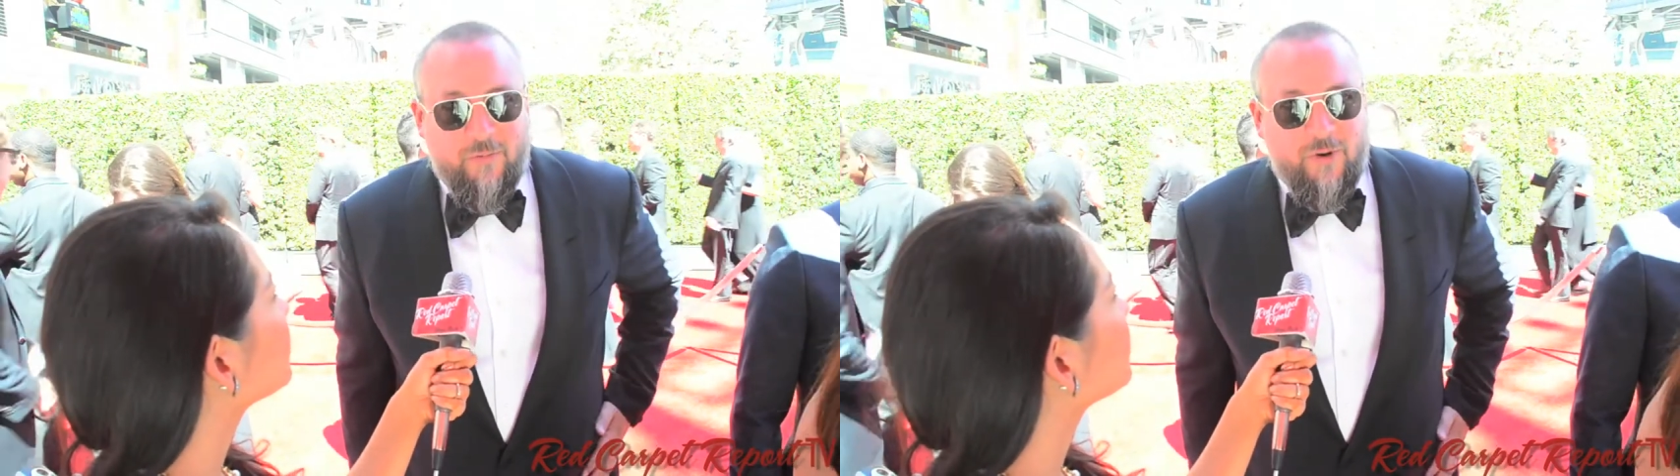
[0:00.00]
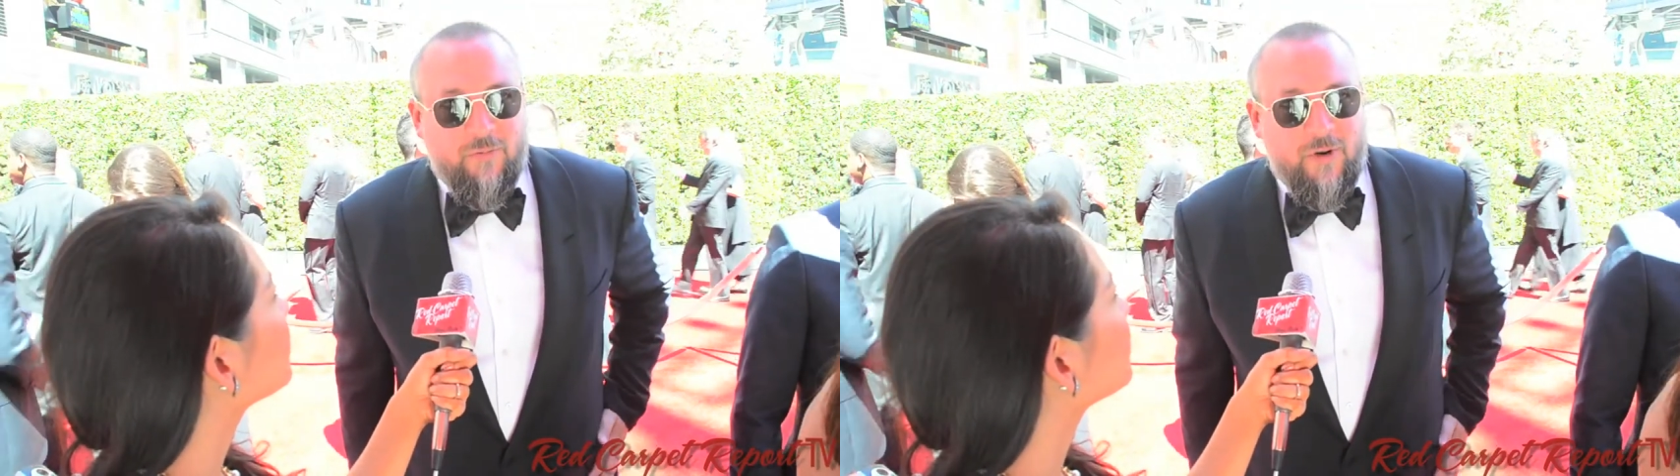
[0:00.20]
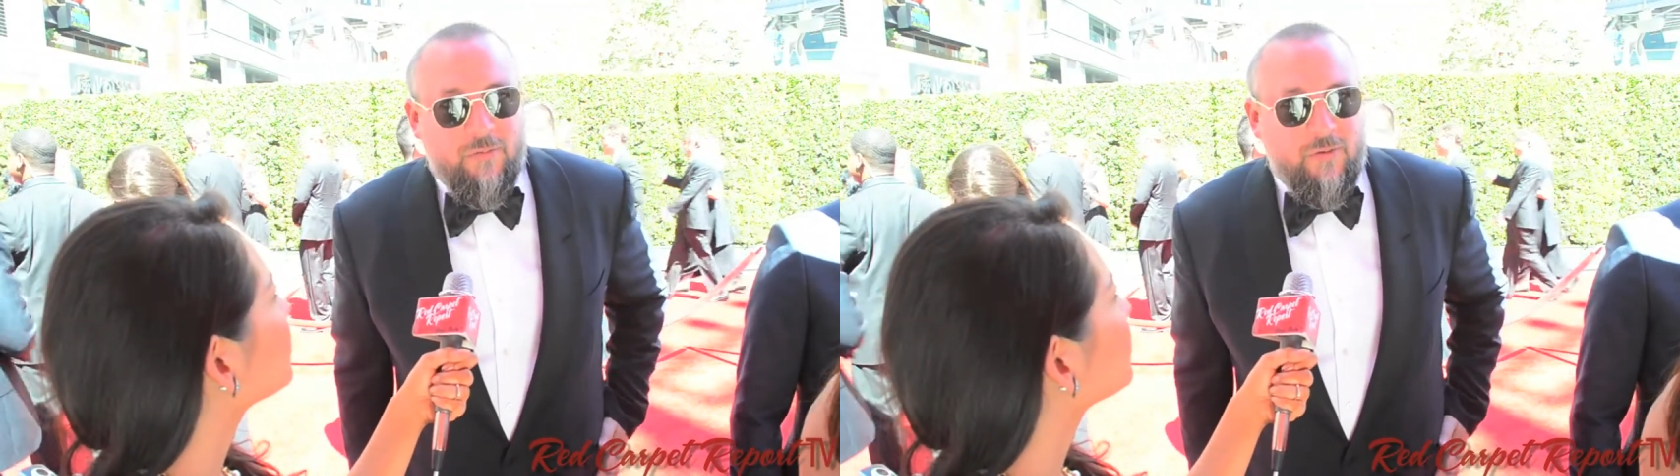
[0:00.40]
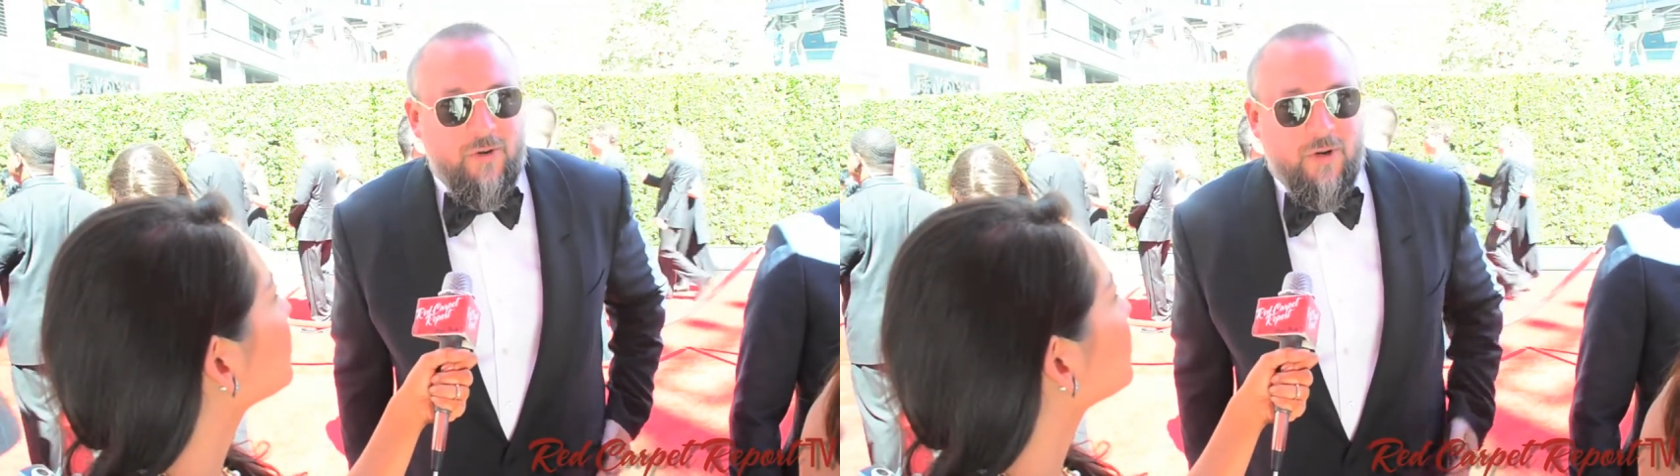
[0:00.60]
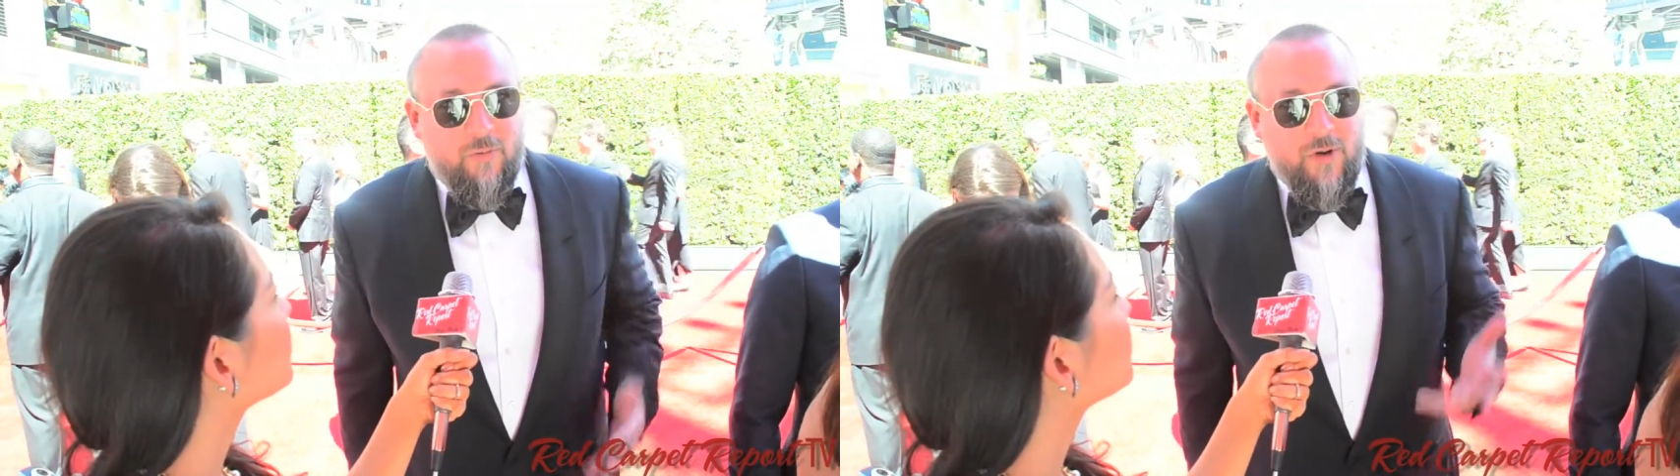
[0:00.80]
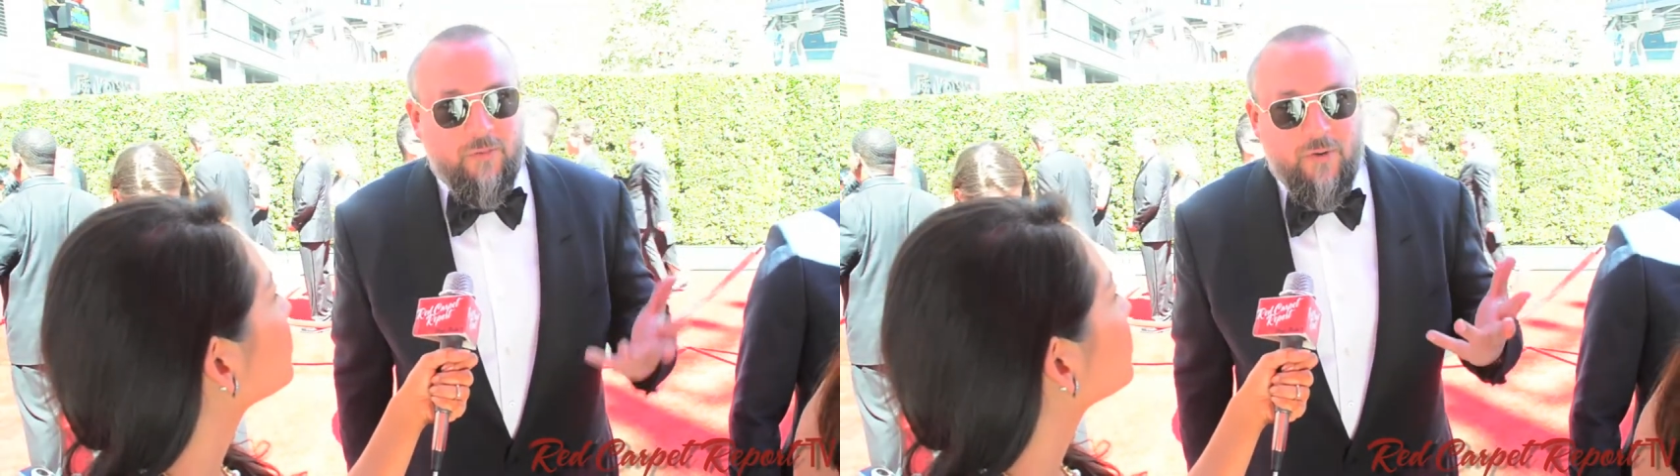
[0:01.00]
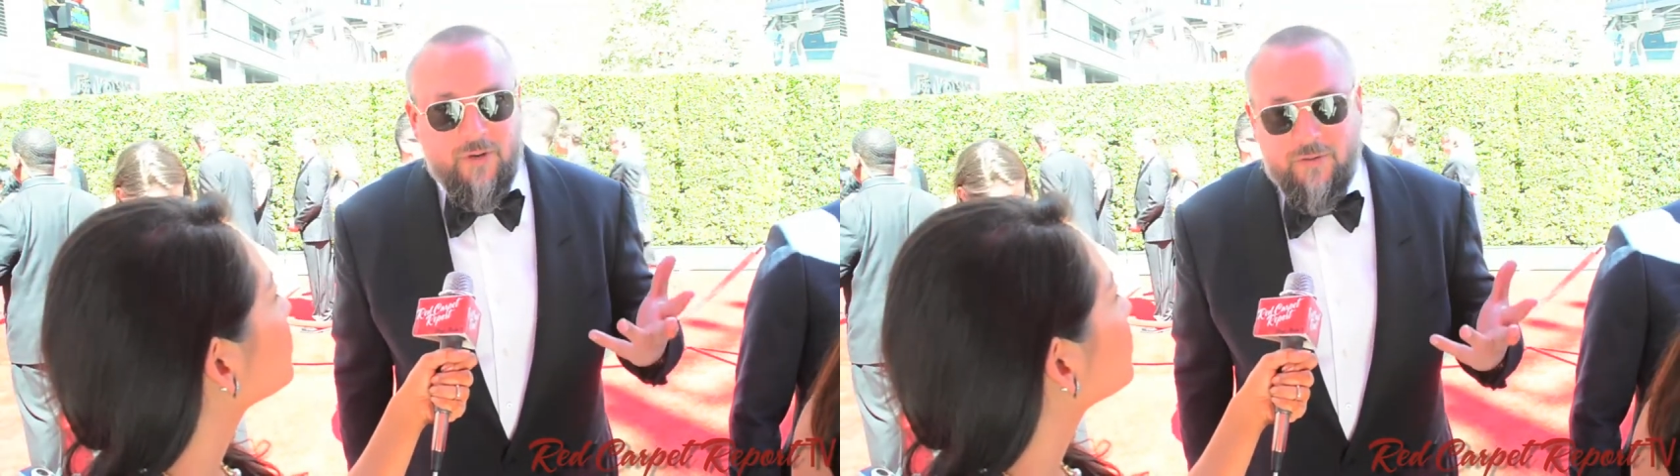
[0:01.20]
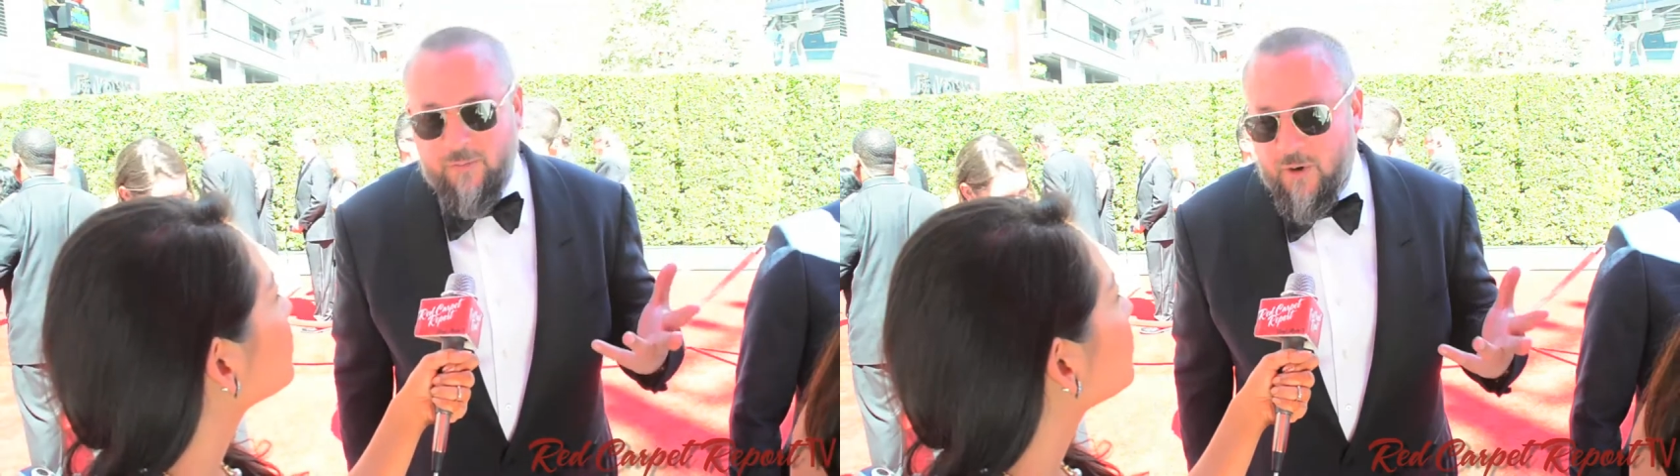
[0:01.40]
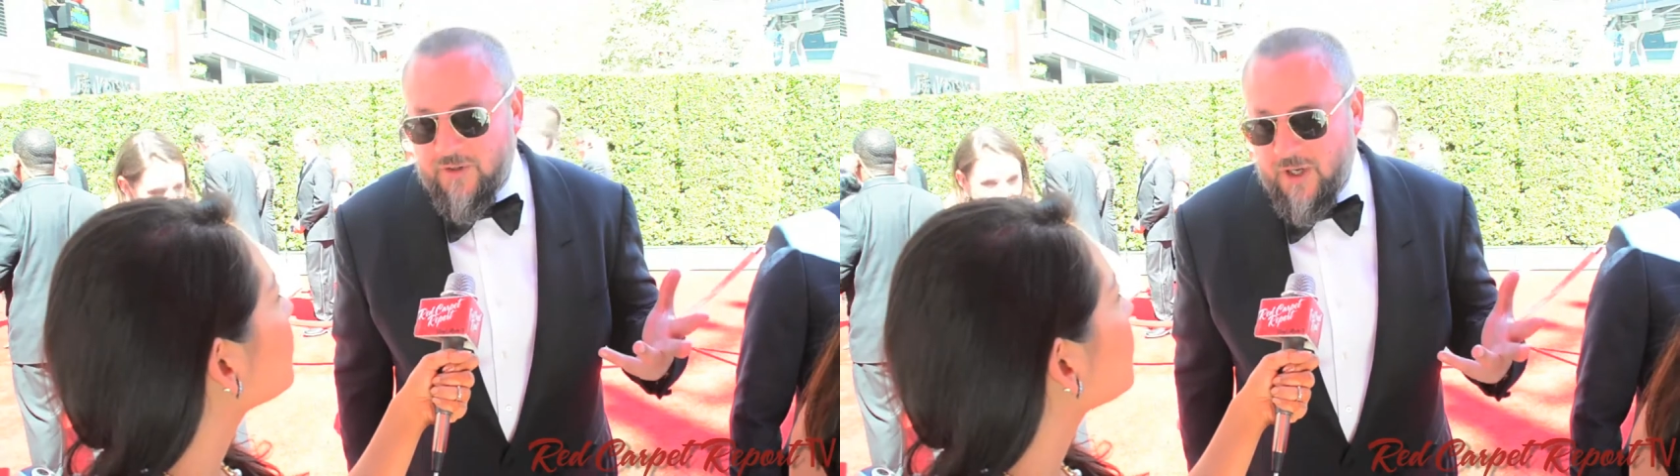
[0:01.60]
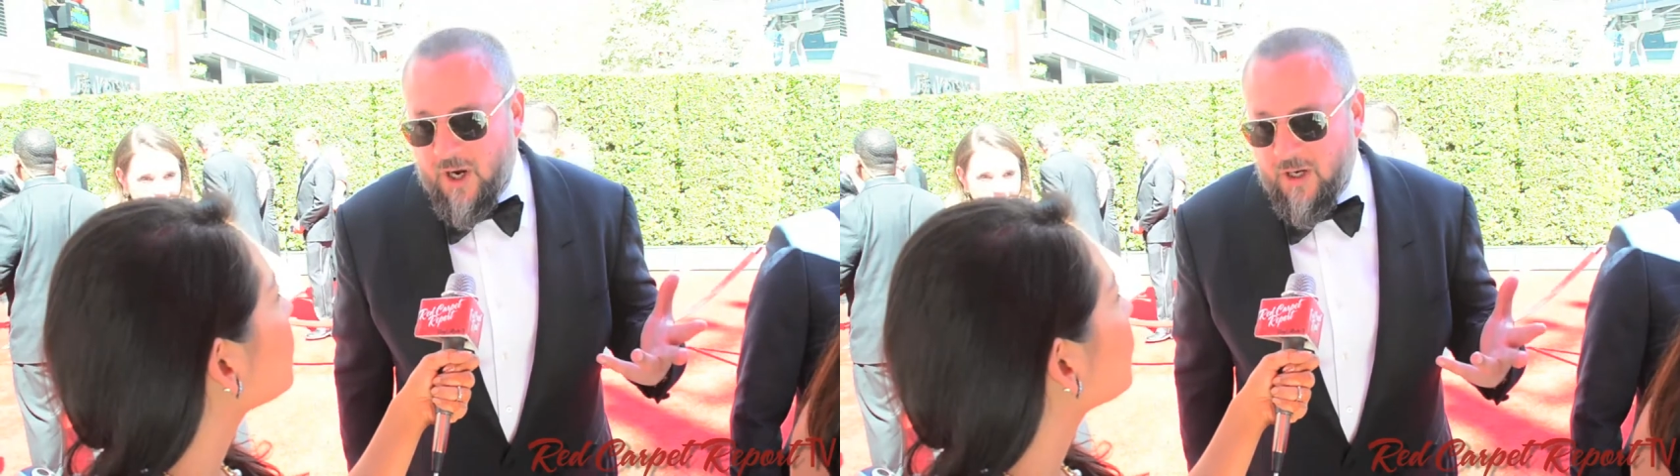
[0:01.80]
we you know we we do
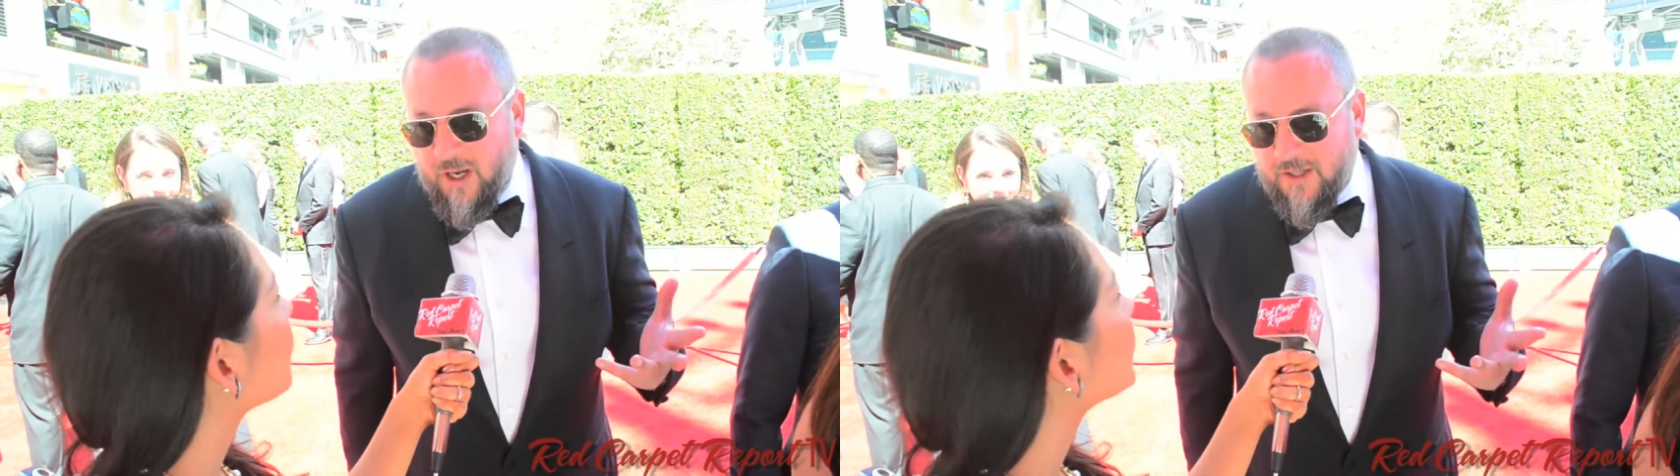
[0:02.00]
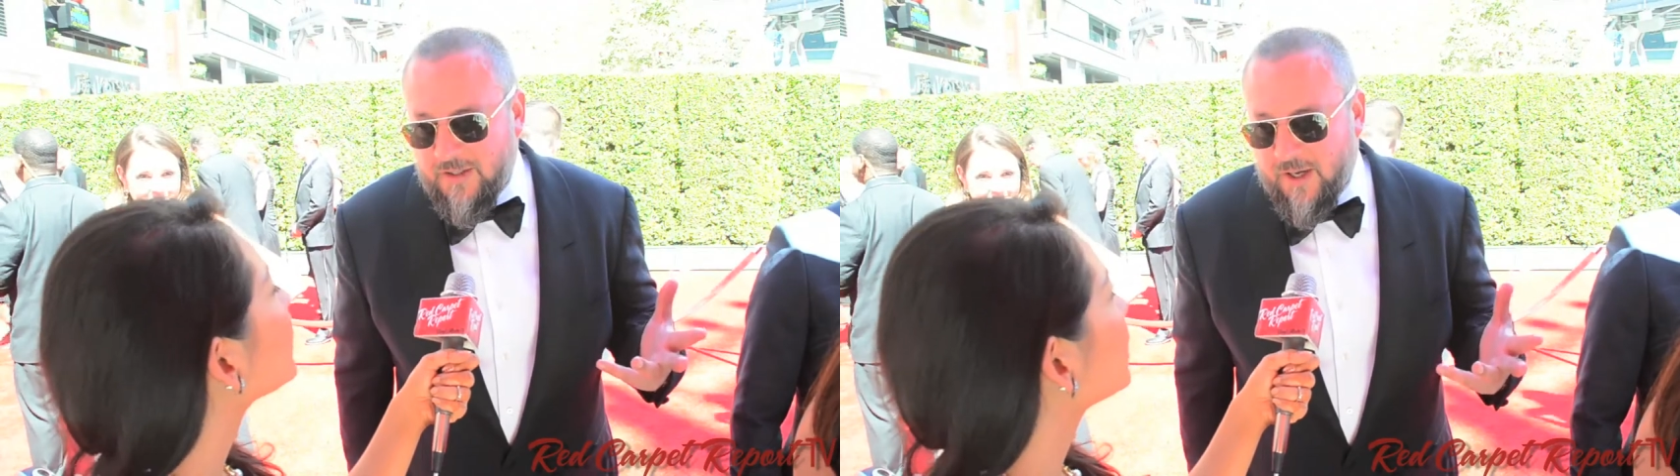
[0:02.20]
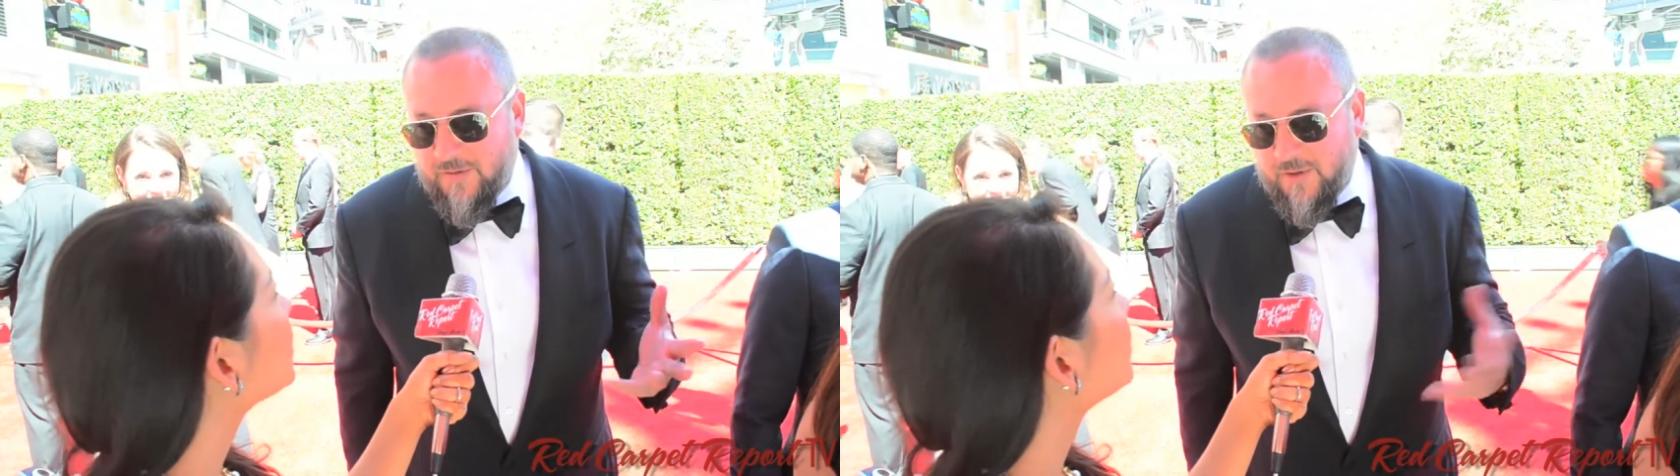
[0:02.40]
mostly online stuff,